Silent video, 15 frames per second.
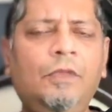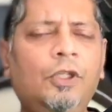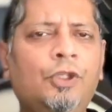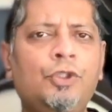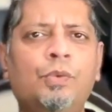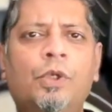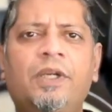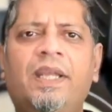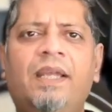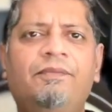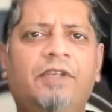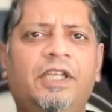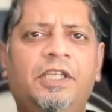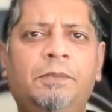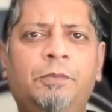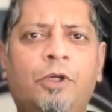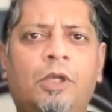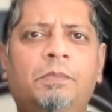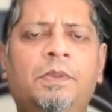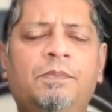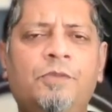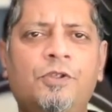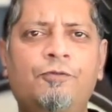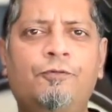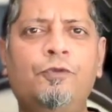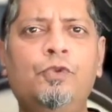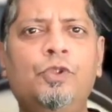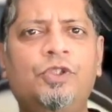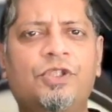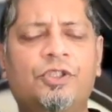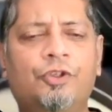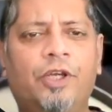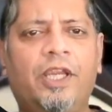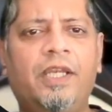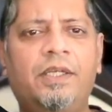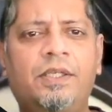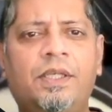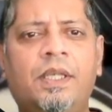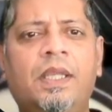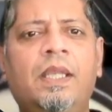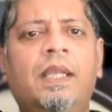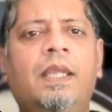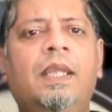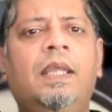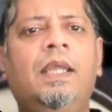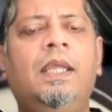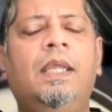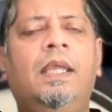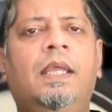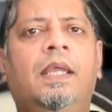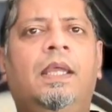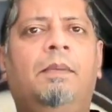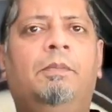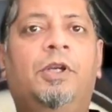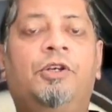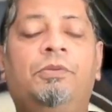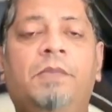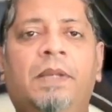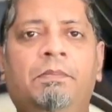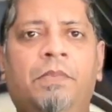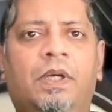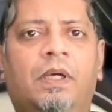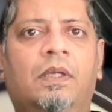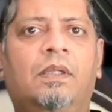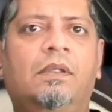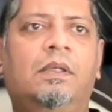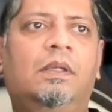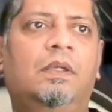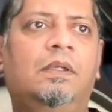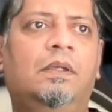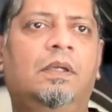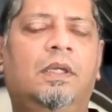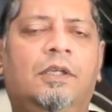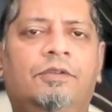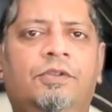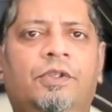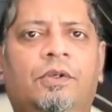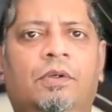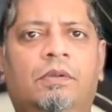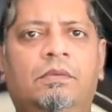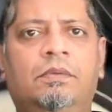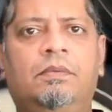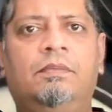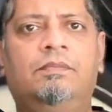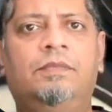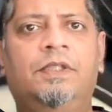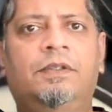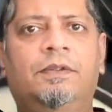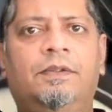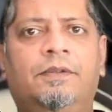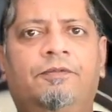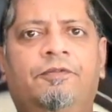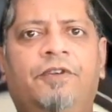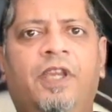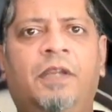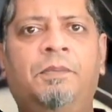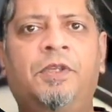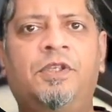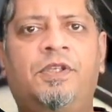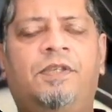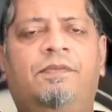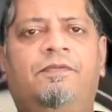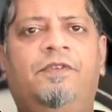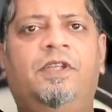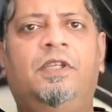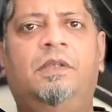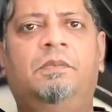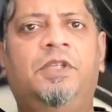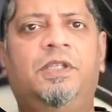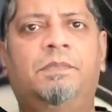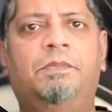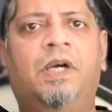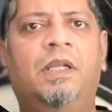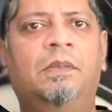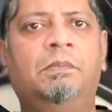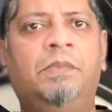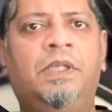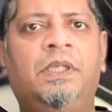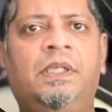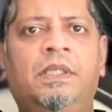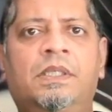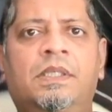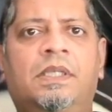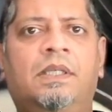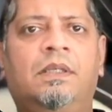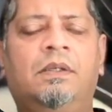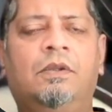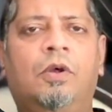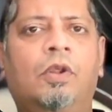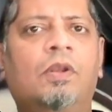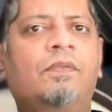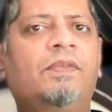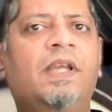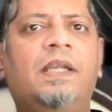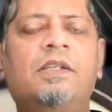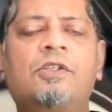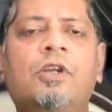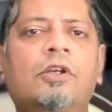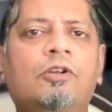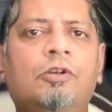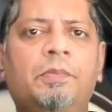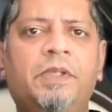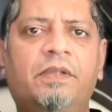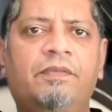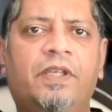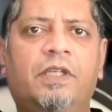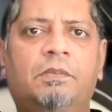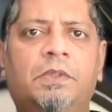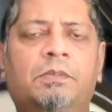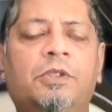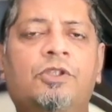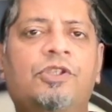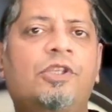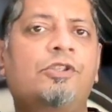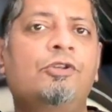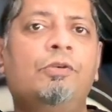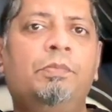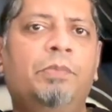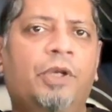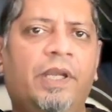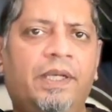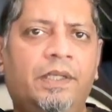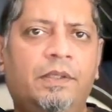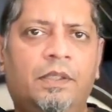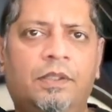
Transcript: You won't have any problems. Food is great. But remember, the famous Vietnamese banh mi's and all of that is not going to be available because there's no bread